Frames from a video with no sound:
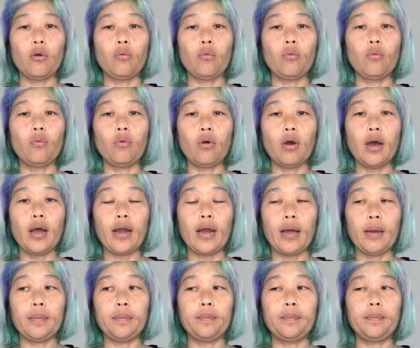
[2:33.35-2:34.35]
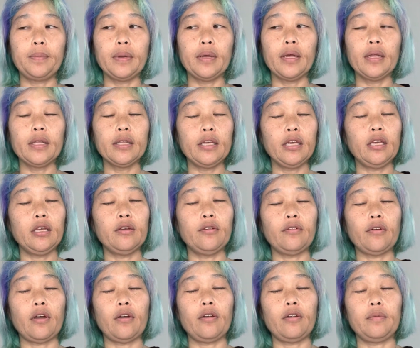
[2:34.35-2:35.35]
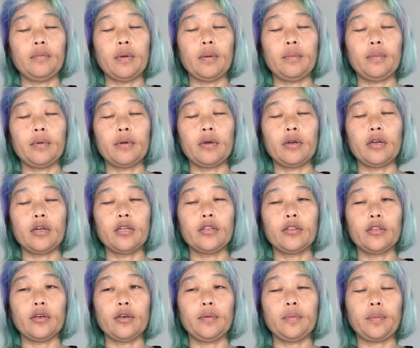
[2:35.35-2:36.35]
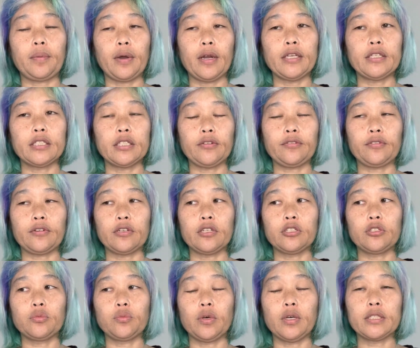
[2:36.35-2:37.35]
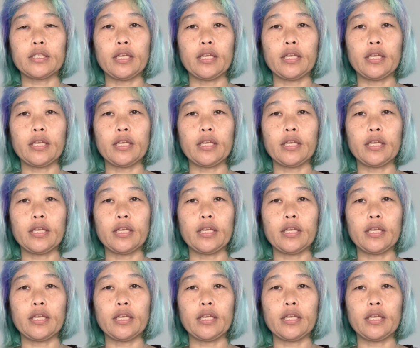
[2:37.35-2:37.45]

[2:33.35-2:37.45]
what I believe I remember the price difference was.